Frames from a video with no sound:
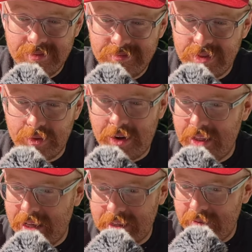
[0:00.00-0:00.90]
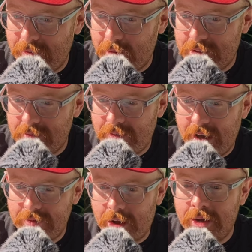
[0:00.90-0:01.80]
Something around that, 74,
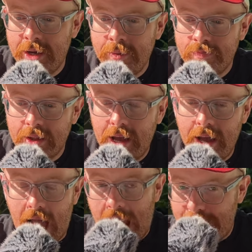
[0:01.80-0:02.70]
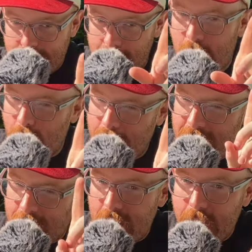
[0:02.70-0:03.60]
75 now. Irish people will be
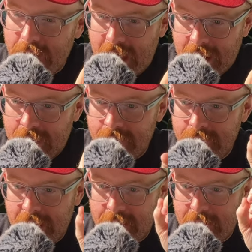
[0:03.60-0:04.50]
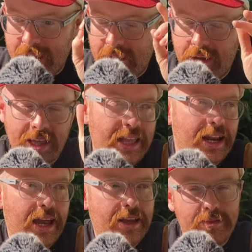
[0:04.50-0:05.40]
familiar with Eddie, especially because he did
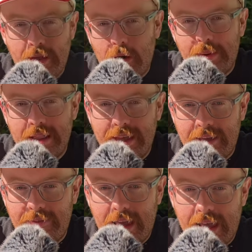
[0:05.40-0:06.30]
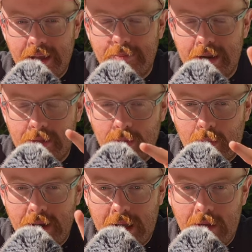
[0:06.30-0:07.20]
like the odd bit of TV and a bit of
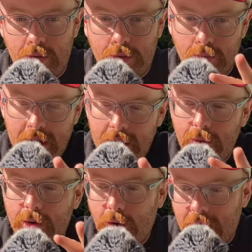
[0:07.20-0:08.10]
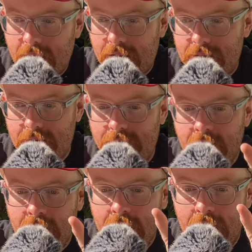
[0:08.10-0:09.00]
storytelling on the radio and all that kind of stuff.
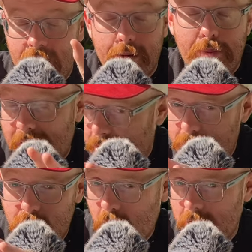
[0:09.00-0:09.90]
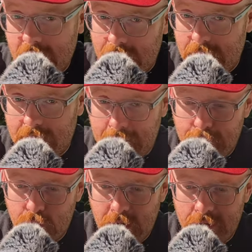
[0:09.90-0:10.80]
He's a practicing Seanchaí. He keeps
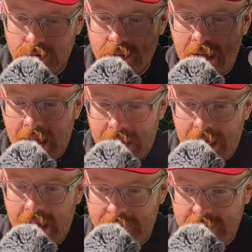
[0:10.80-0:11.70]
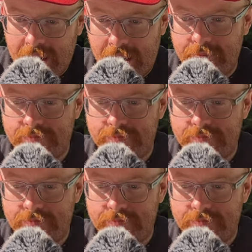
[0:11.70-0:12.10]
the tradition alive today.